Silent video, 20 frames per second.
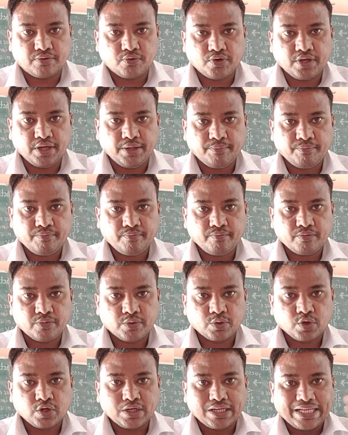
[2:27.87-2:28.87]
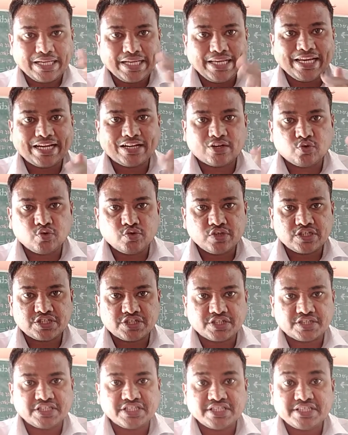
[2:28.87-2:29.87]
Okay, electronic
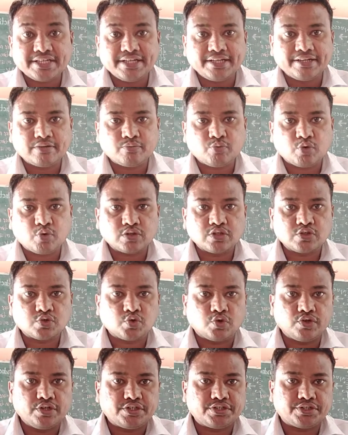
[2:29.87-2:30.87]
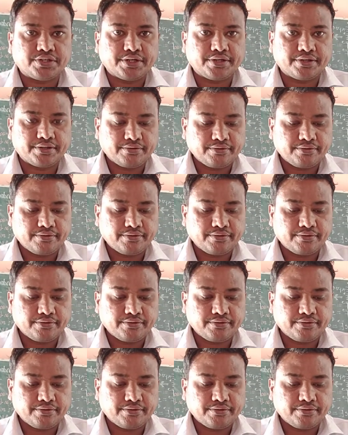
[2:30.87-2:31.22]
structure is related for the solid state.